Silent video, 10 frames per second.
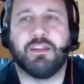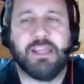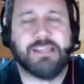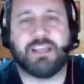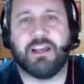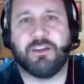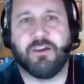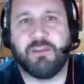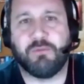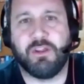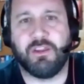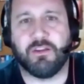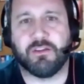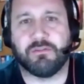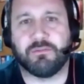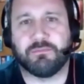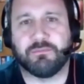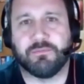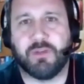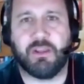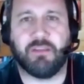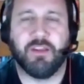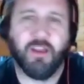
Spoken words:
Is that a guy you want in your locker room? I mean,